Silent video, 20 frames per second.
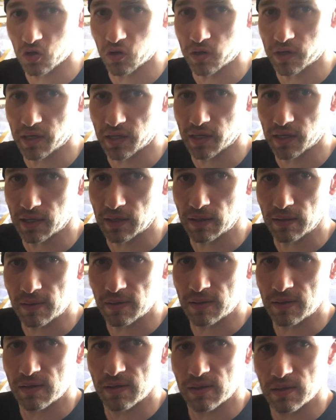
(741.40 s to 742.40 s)
joint here
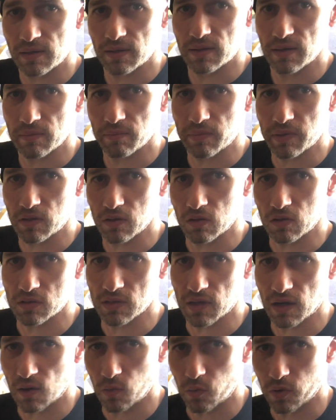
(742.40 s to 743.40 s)
because
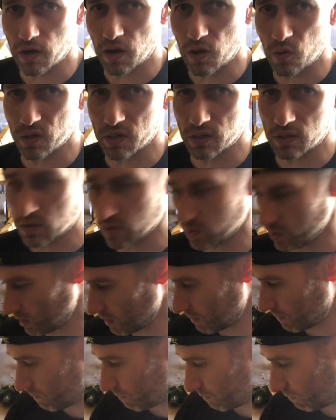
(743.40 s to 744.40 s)
I want to
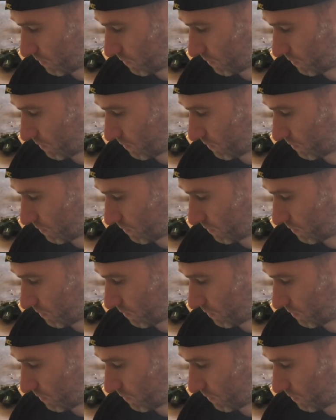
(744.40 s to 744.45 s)
do